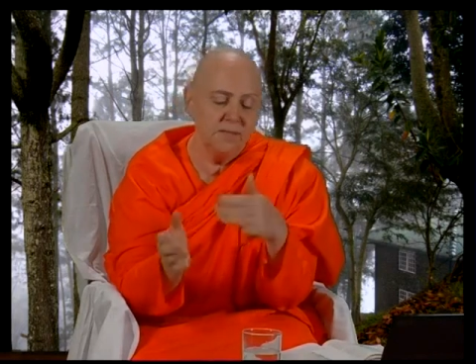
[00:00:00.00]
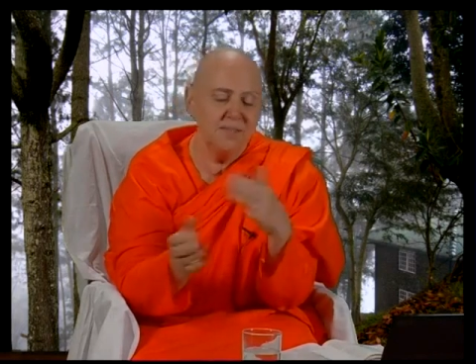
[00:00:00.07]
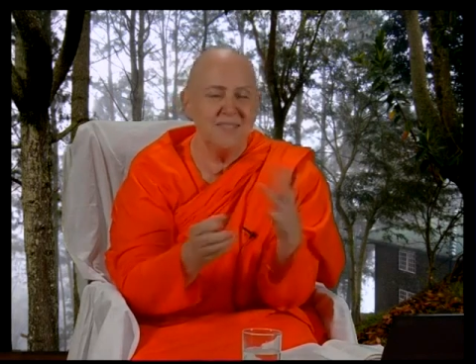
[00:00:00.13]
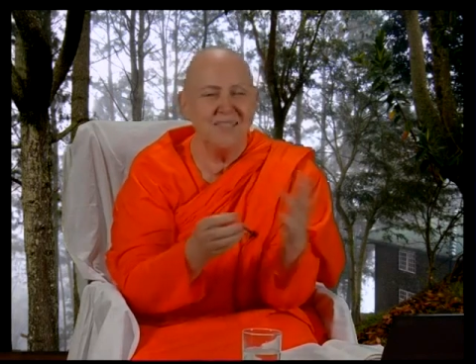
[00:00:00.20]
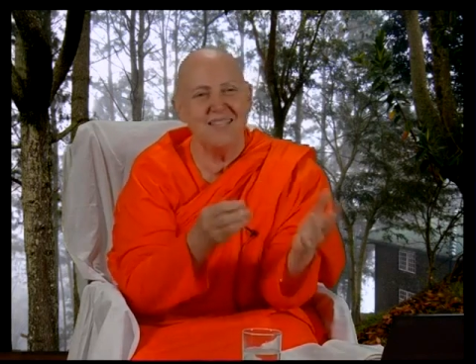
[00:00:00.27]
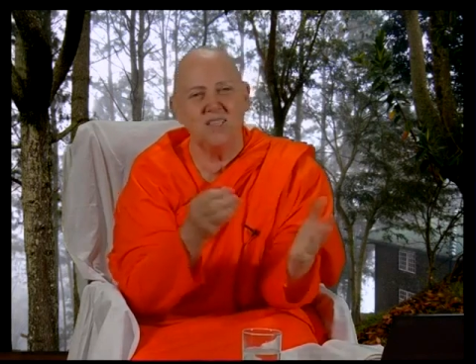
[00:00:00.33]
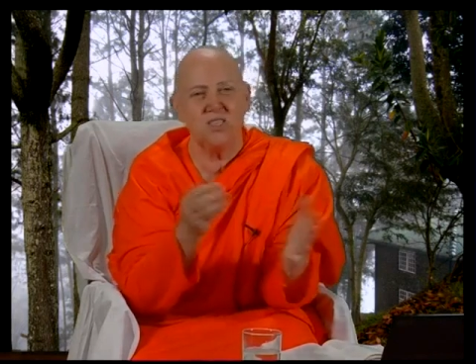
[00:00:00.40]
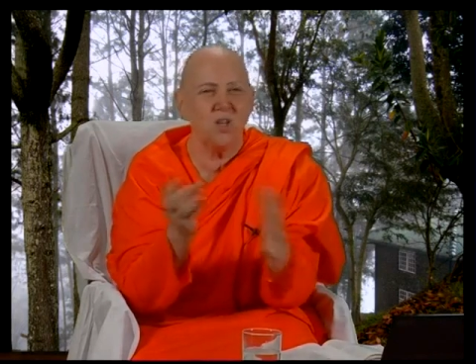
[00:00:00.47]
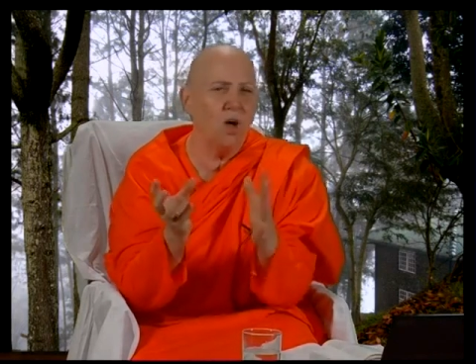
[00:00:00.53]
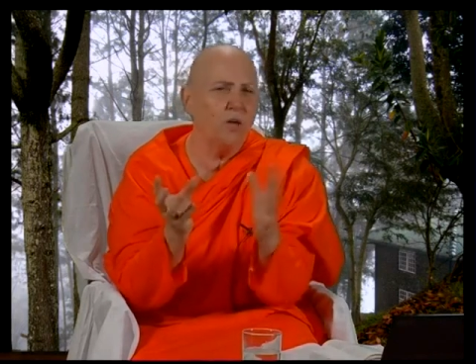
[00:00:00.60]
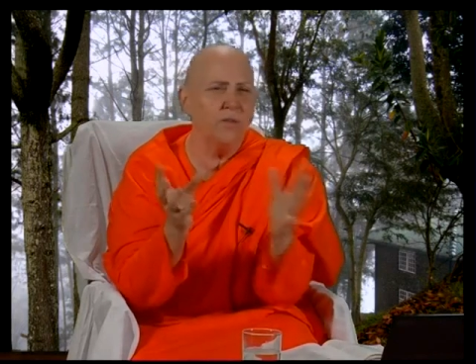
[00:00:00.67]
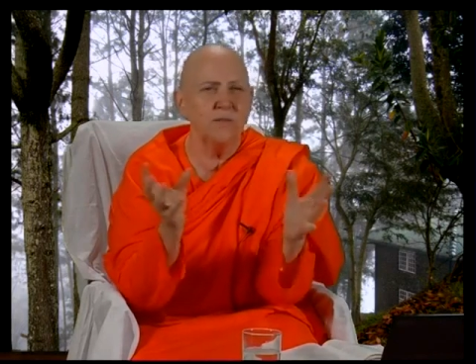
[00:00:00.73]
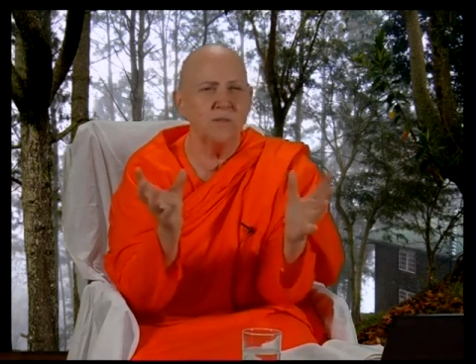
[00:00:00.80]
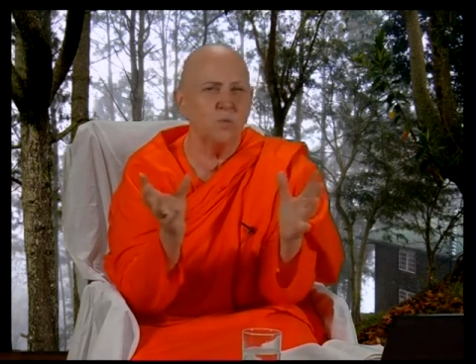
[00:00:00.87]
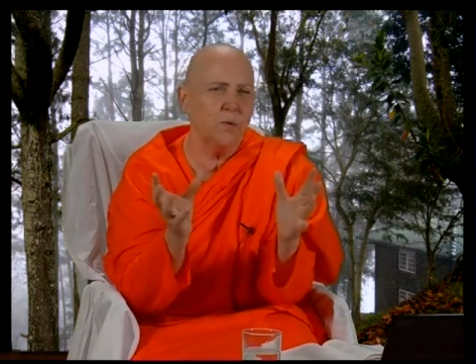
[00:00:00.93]
So you see there's
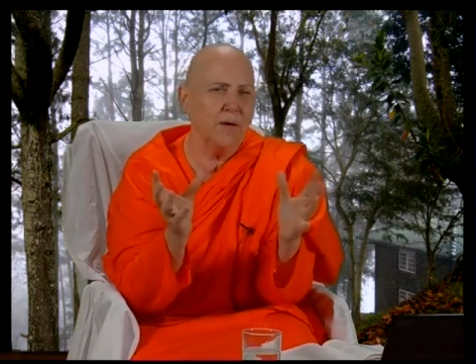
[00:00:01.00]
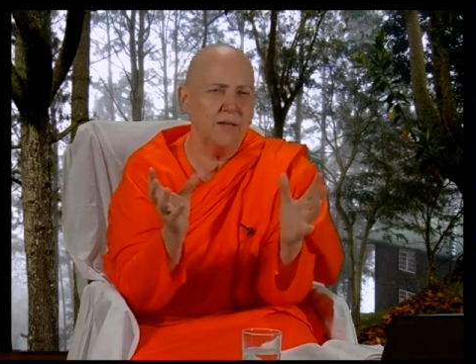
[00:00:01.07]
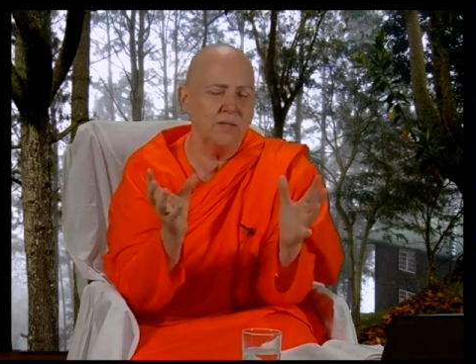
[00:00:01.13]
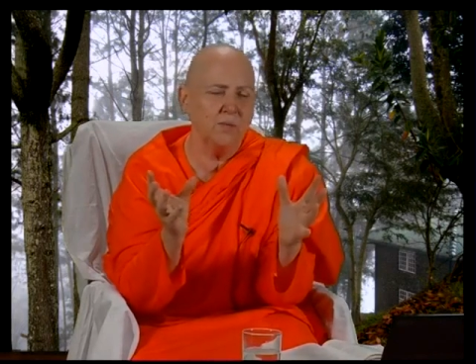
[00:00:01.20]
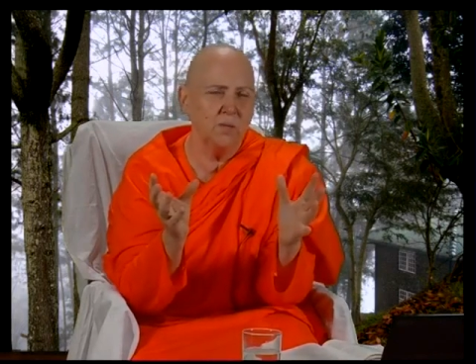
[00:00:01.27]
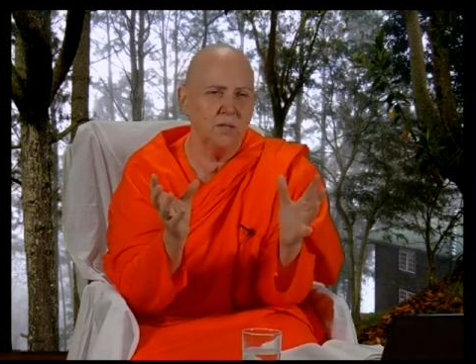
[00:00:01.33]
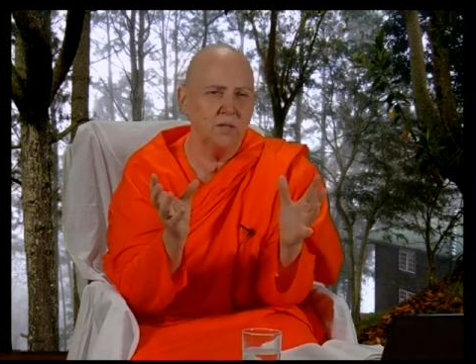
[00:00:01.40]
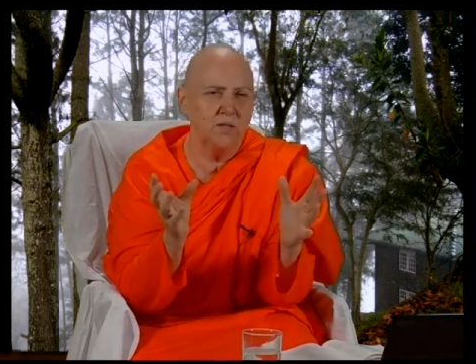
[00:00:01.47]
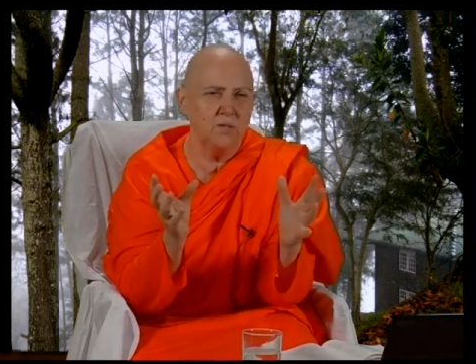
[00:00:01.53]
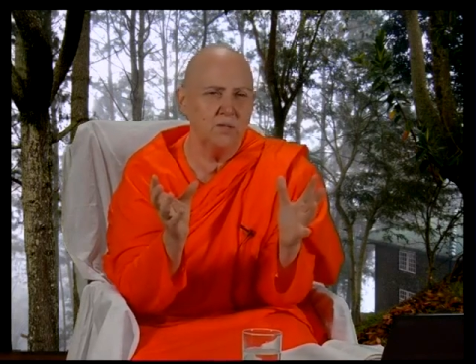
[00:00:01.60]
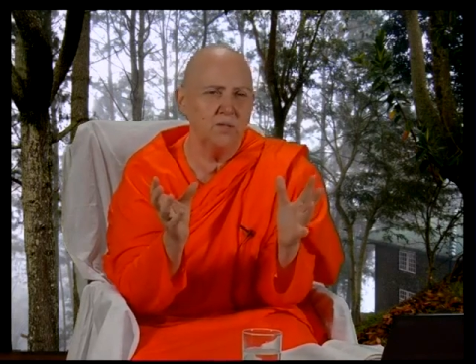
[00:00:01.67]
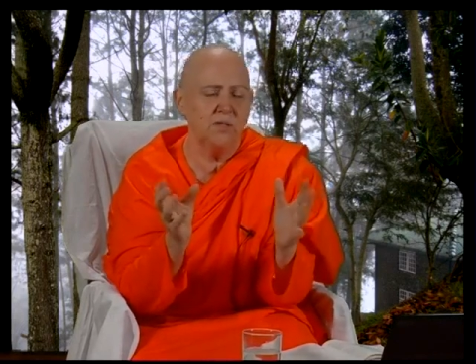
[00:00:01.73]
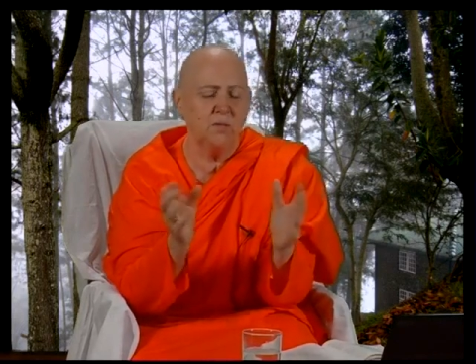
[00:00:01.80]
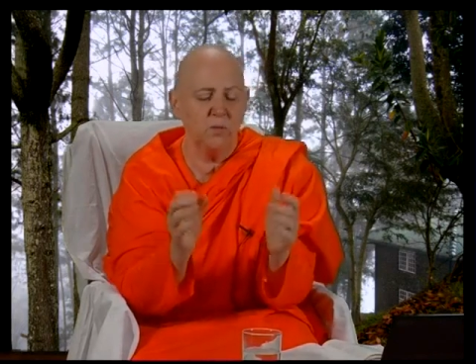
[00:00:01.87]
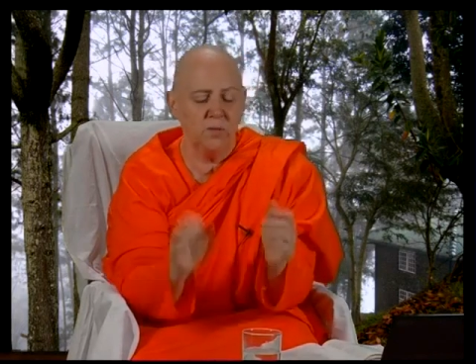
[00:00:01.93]
all these ways we can
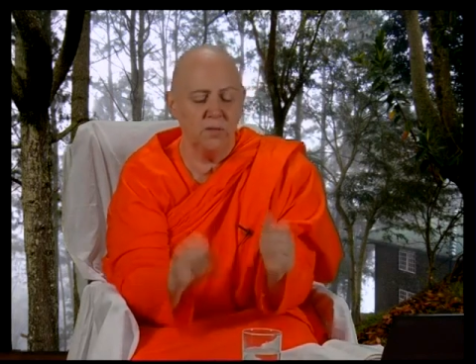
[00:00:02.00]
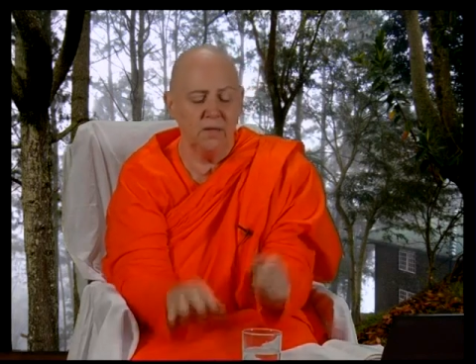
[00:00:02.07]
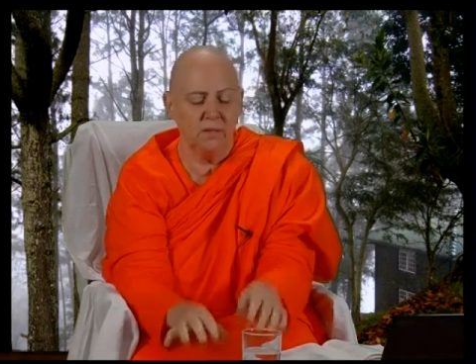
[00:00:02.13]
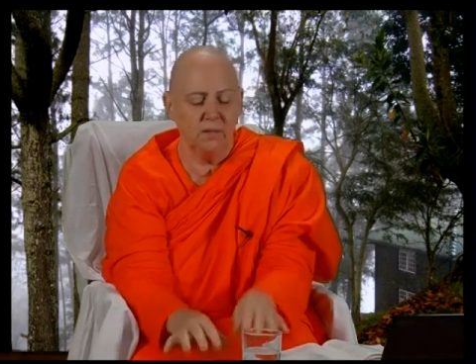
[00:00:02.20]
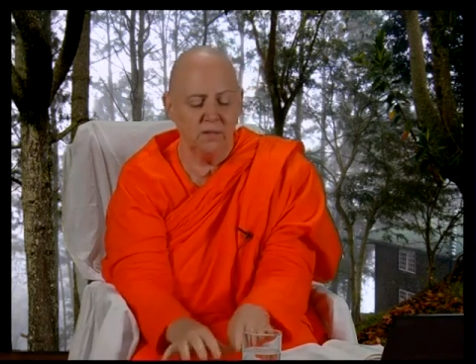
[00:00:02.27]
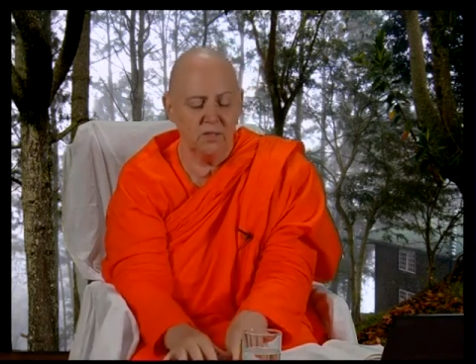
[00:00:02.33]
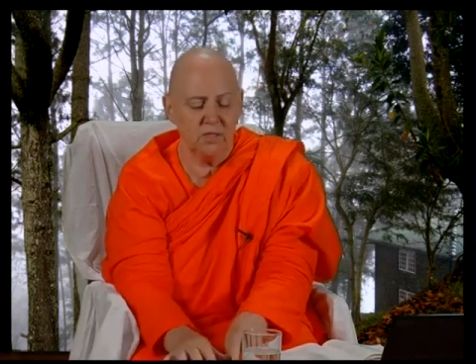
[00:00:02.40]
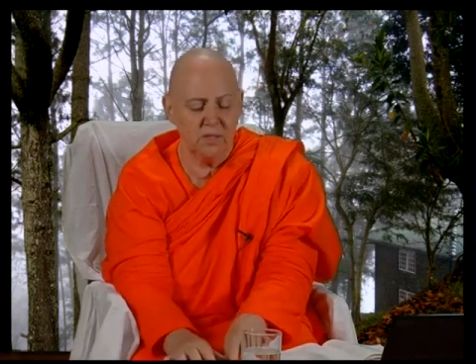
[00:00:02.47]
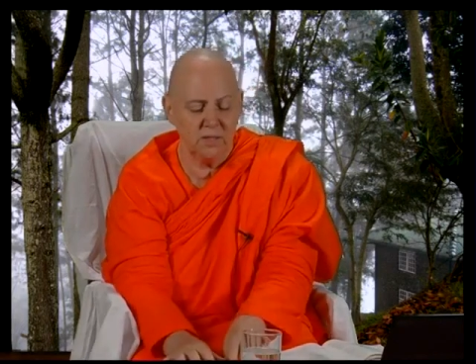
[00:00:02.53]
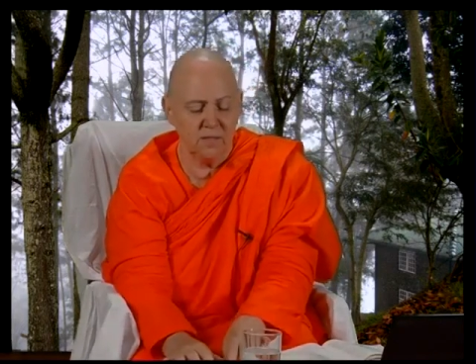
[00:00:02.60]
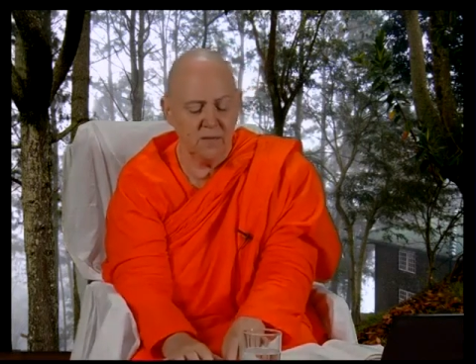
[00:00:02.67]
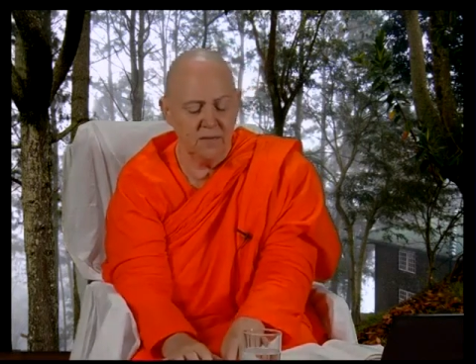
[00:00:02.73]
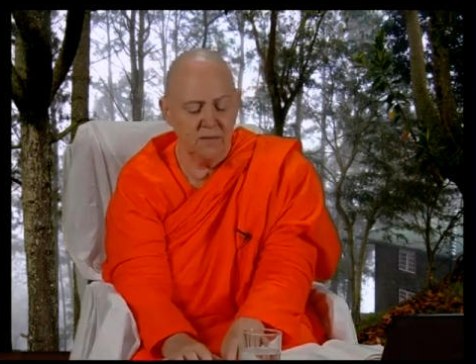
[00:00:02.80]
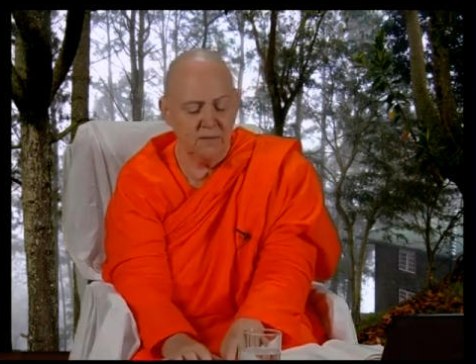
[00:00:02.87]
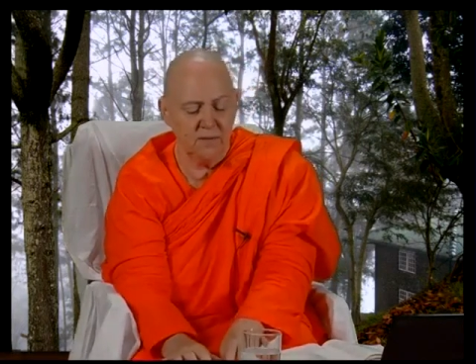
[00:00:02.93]
do this with English. It's
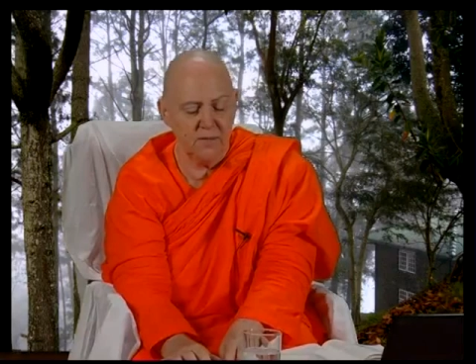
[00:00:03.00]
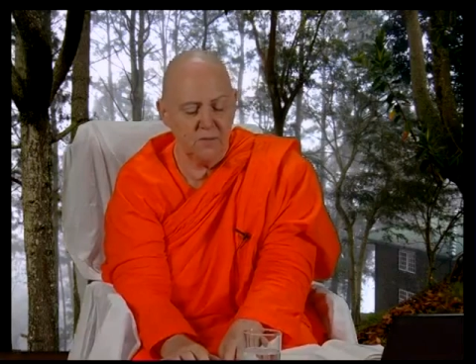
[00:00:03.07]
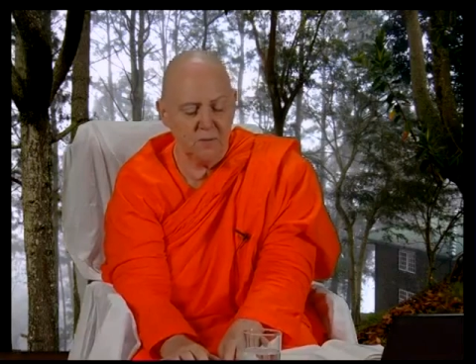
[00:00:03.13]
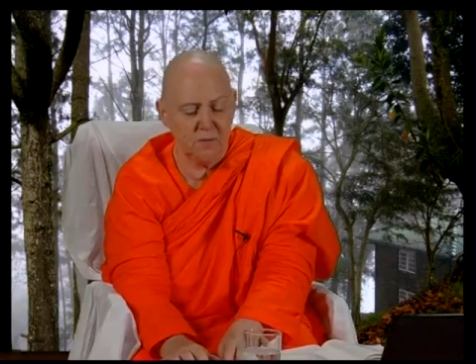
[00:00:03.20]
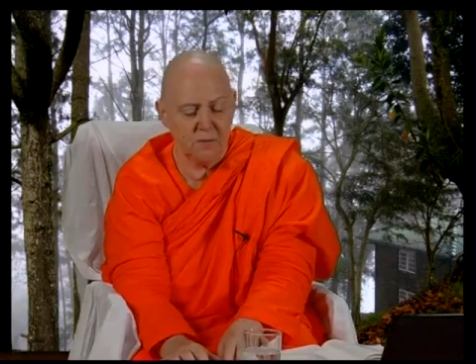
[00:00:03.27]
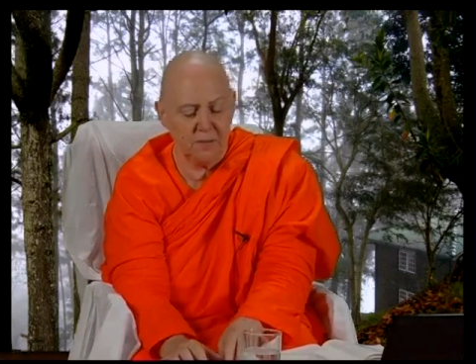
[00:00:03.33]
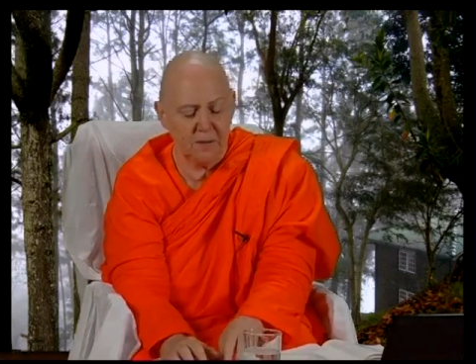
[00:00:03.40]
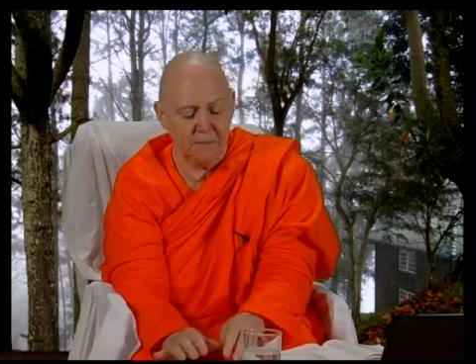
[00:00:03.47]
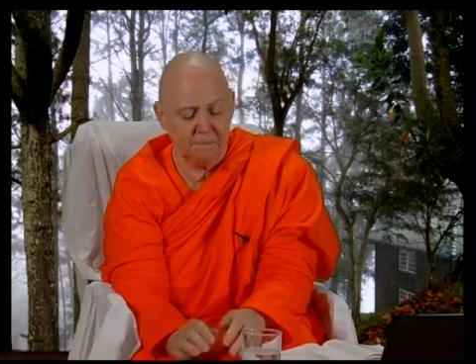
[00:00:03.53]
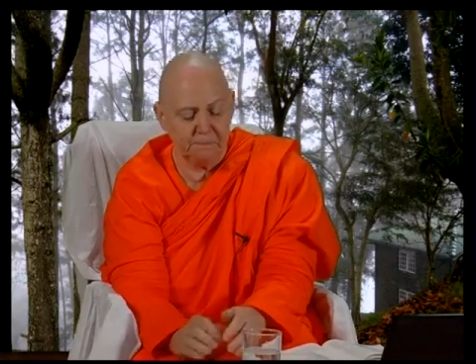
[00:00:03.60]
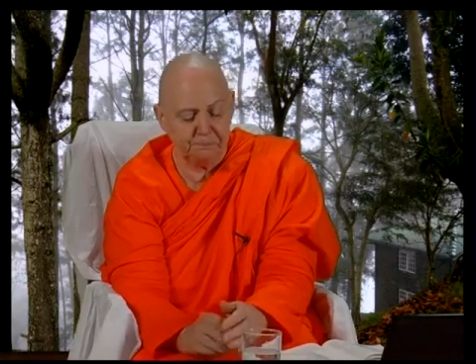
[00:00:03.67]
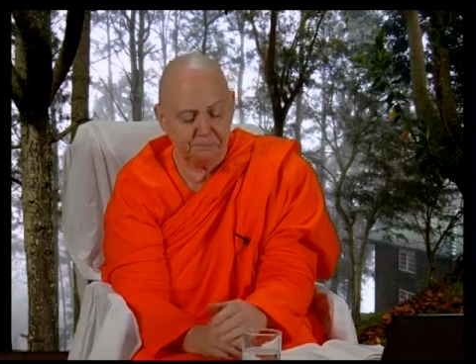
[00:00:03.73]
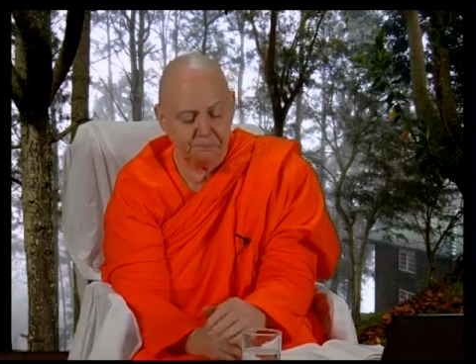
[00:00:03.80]
kind of interesting.